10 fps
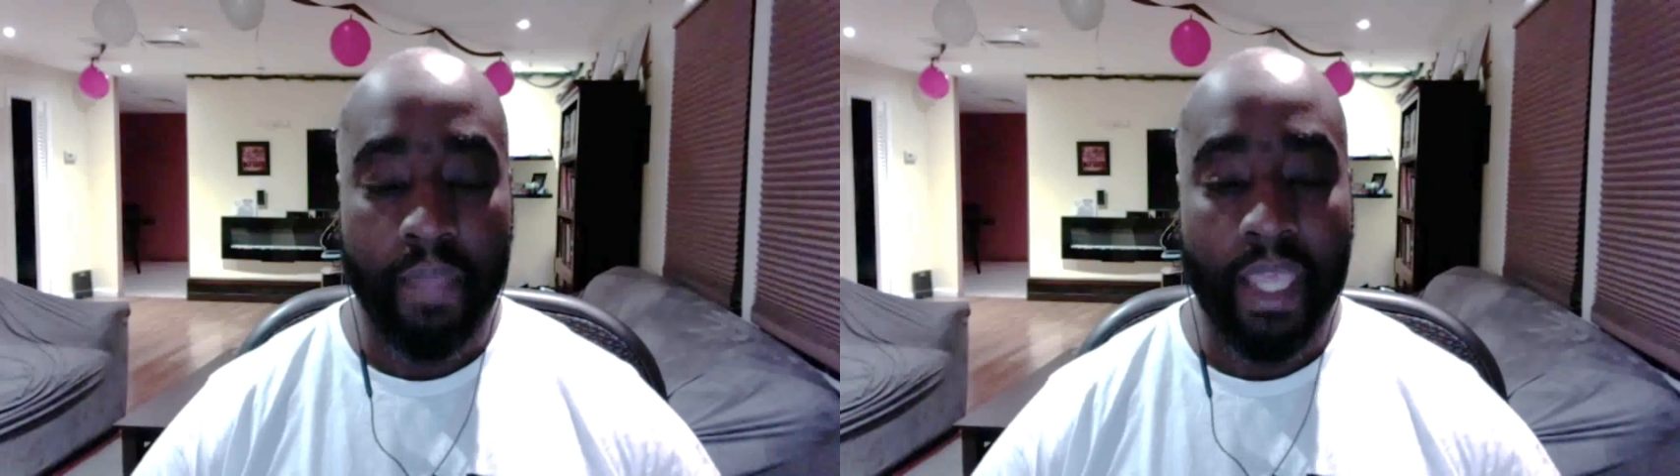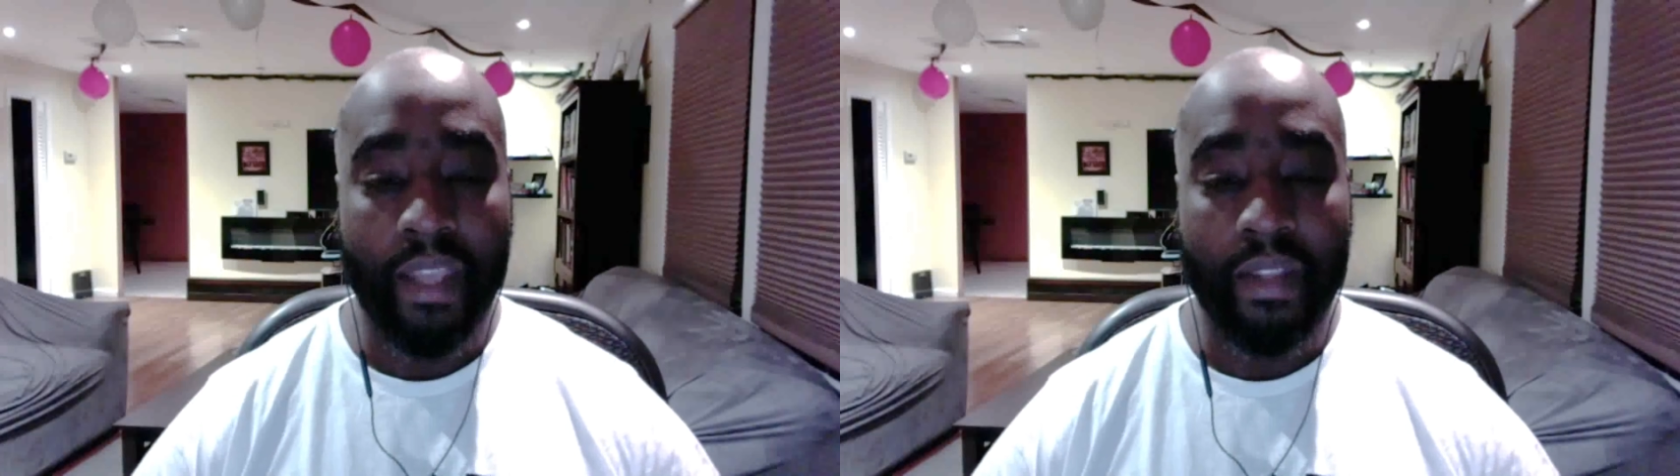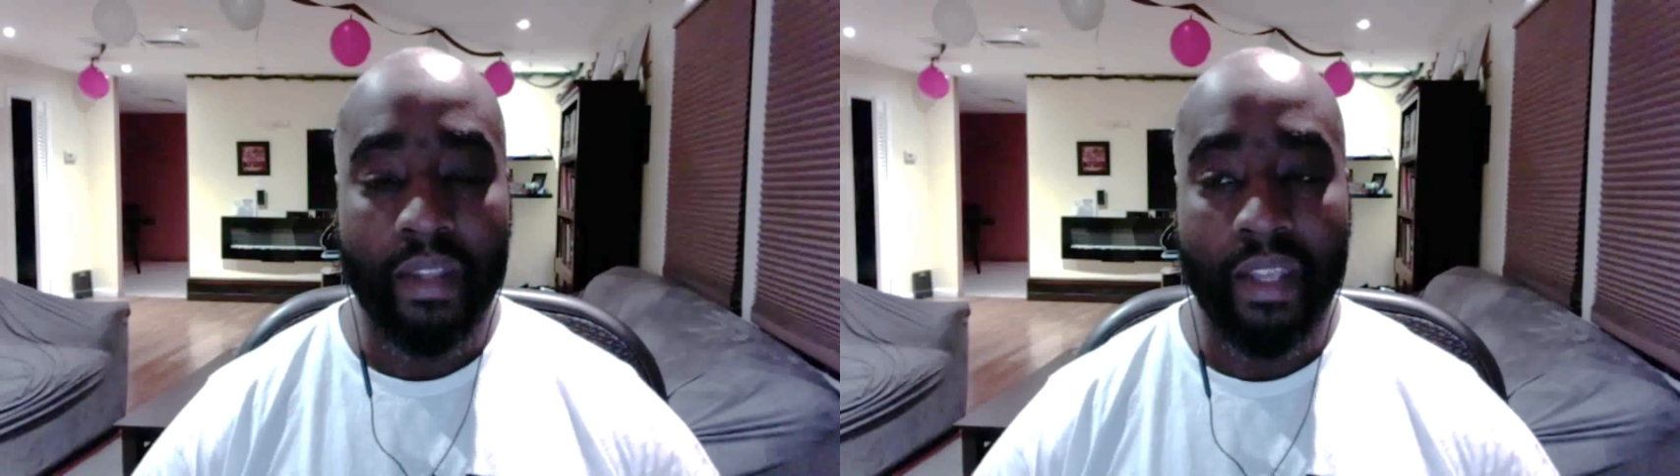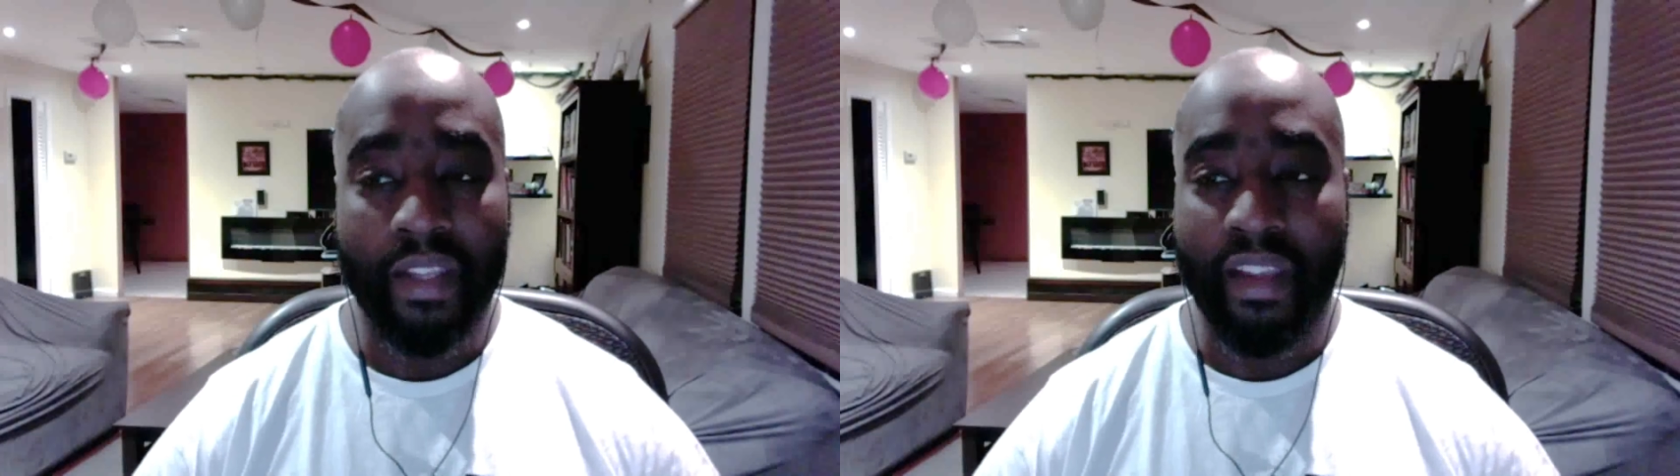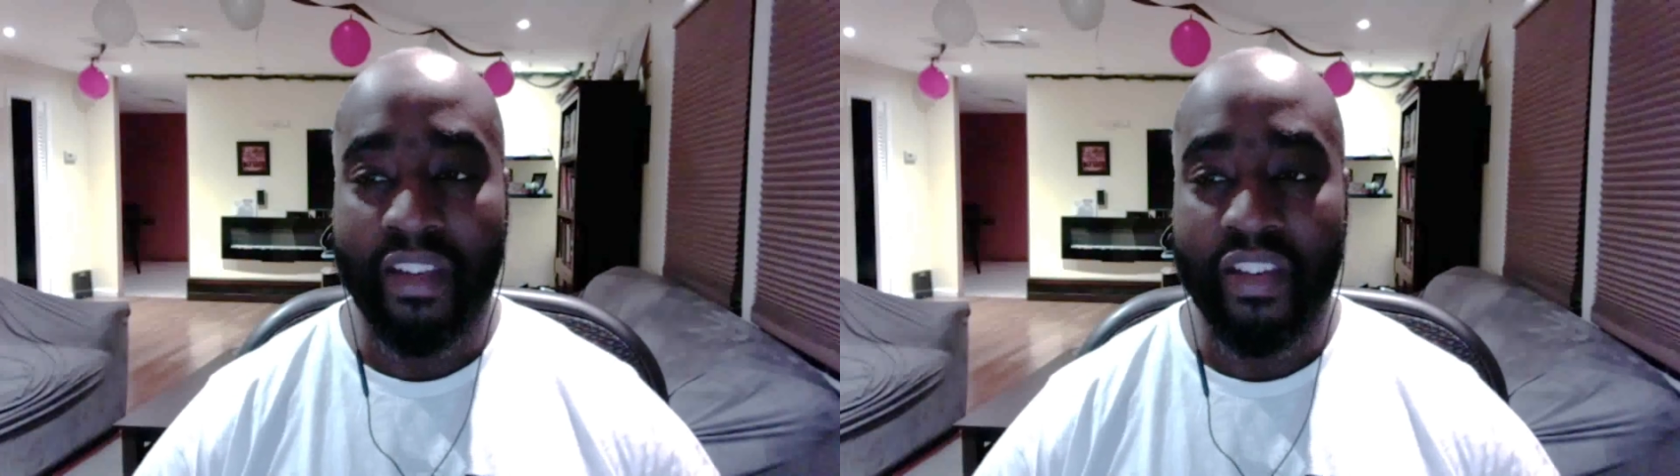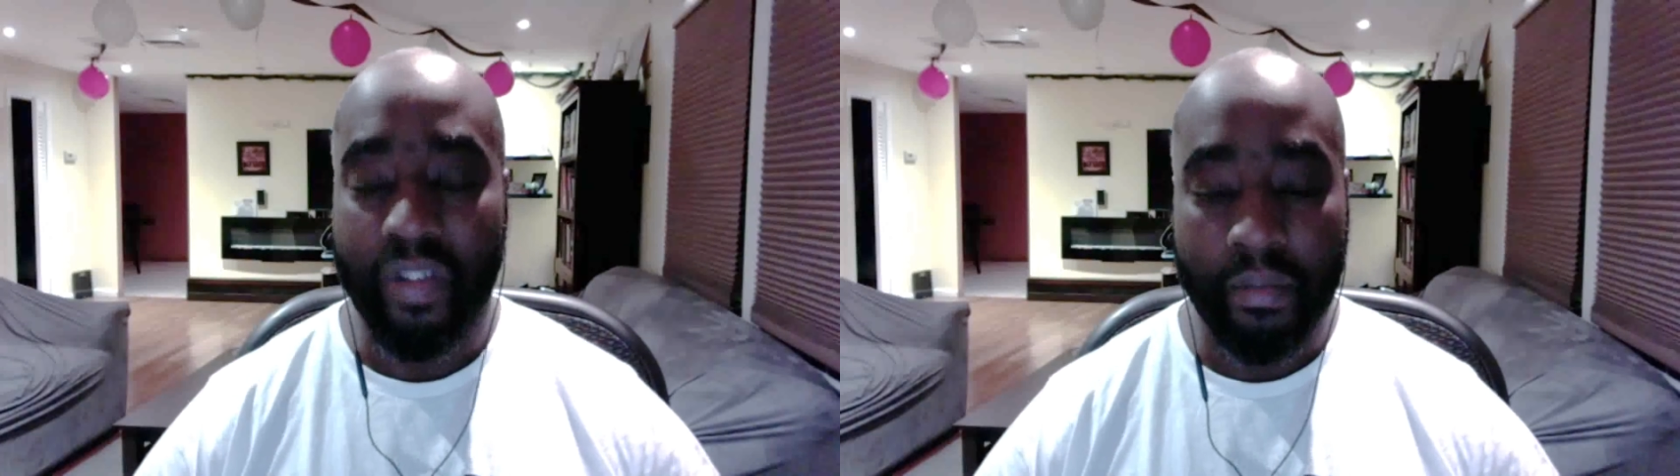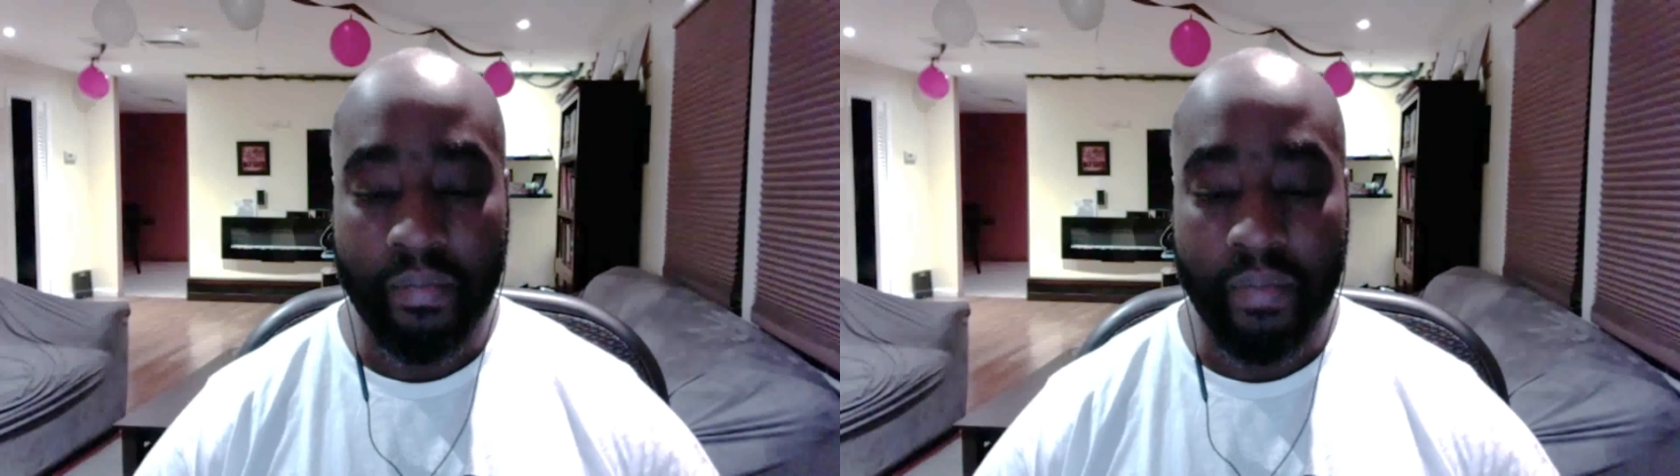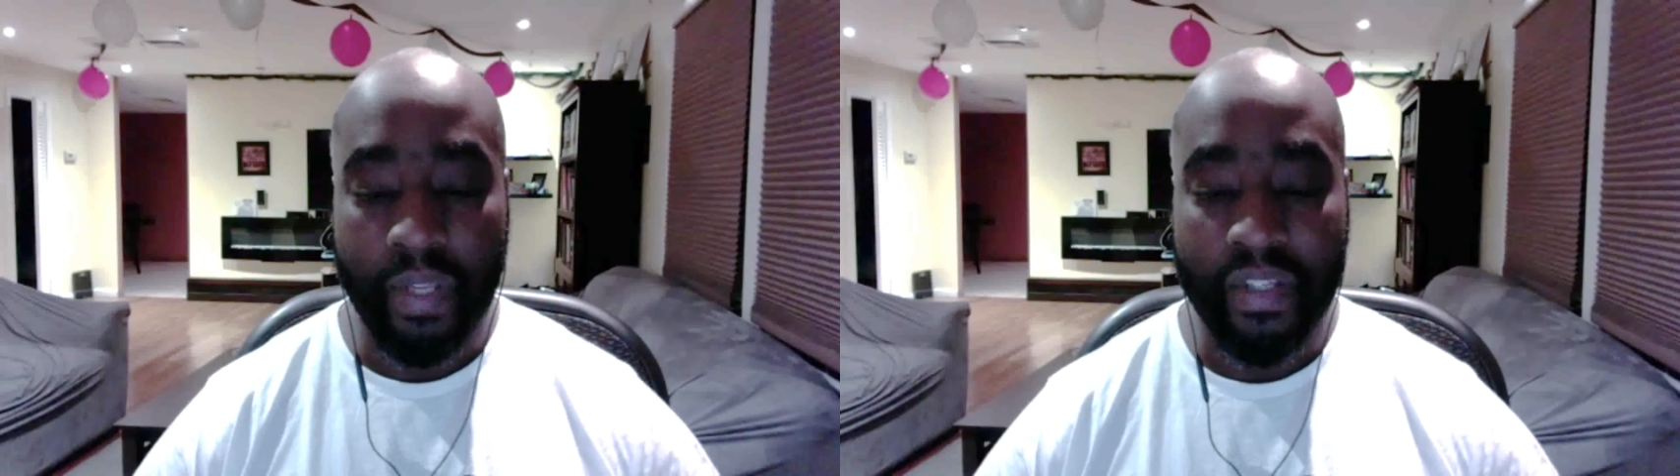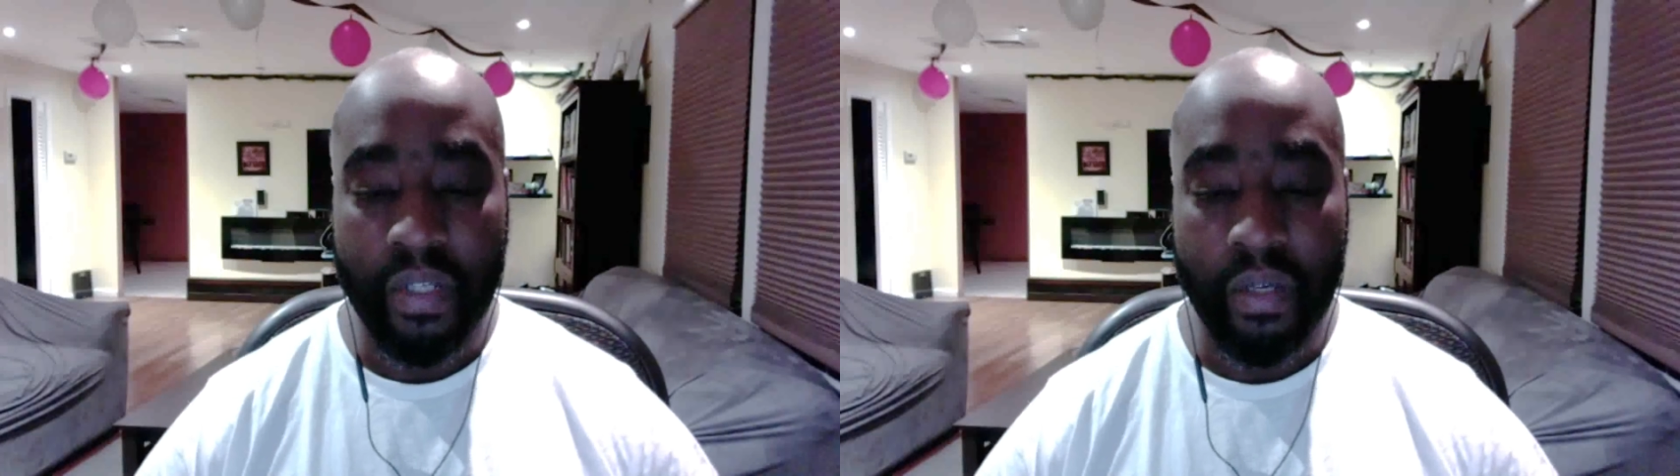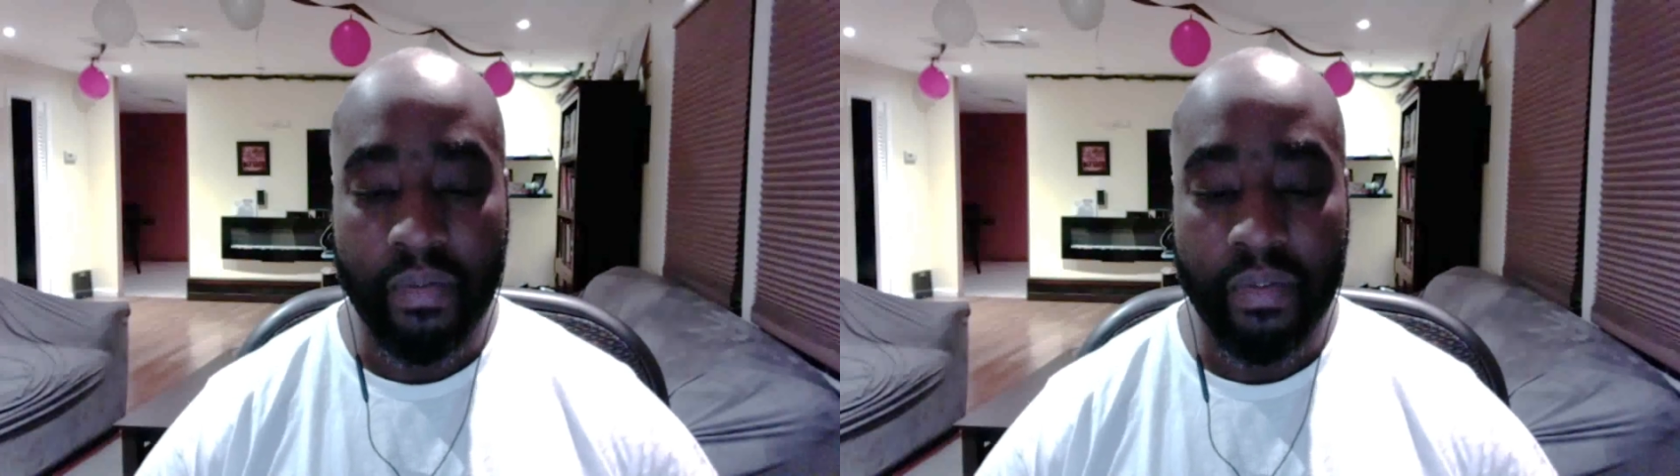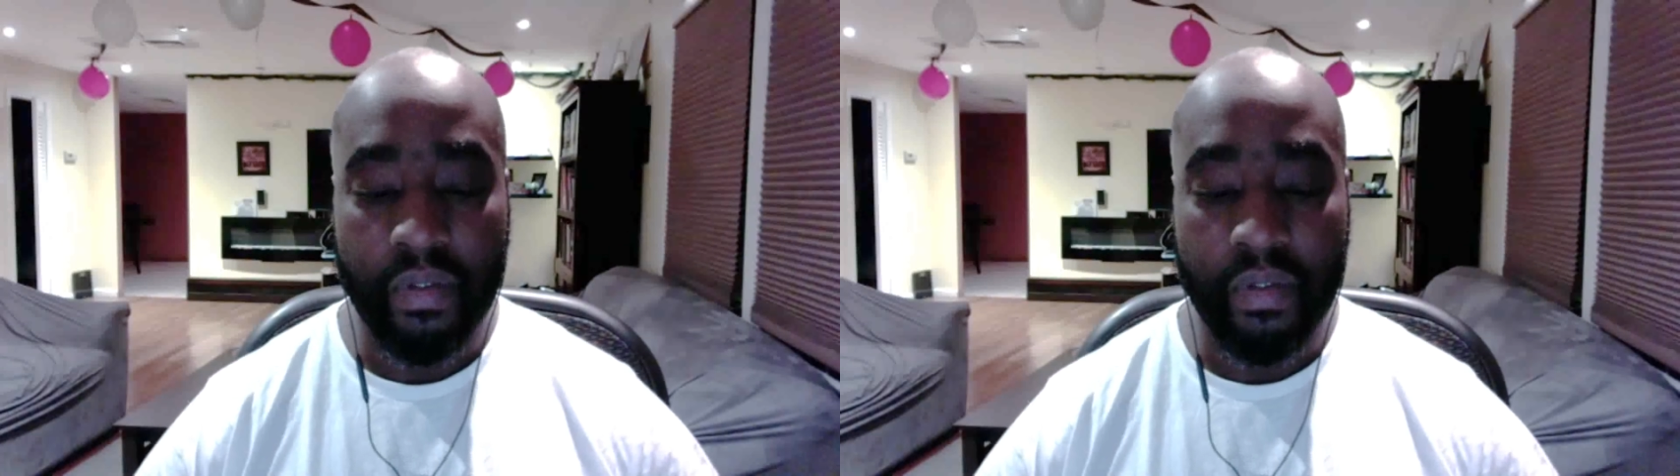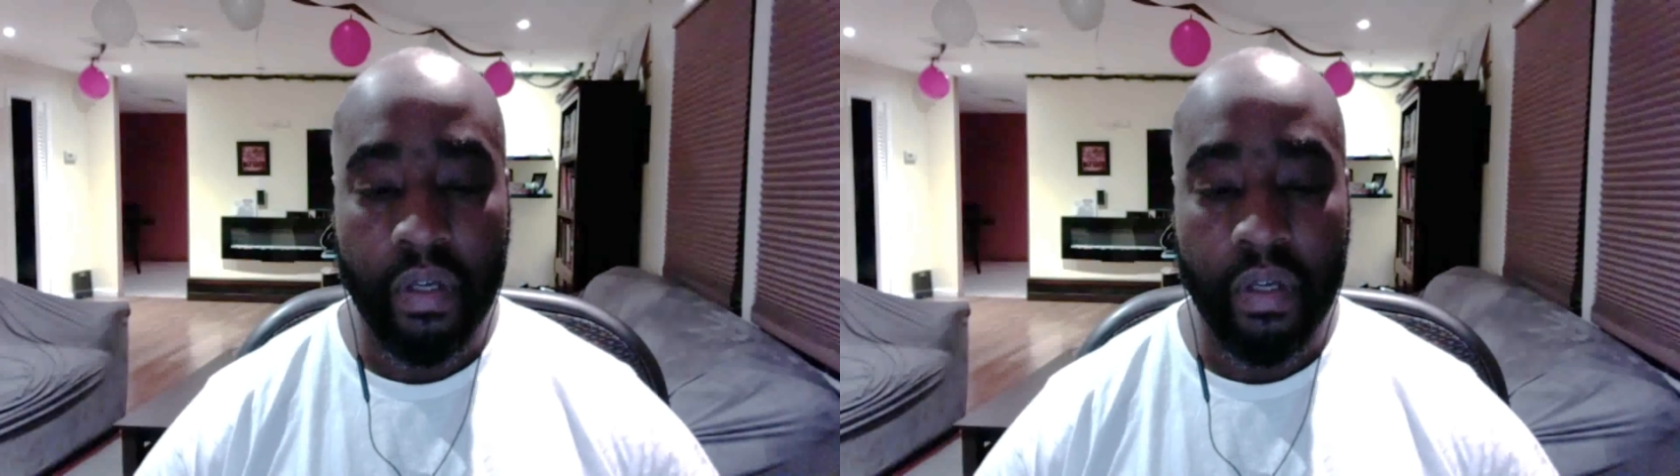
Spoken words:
It shifts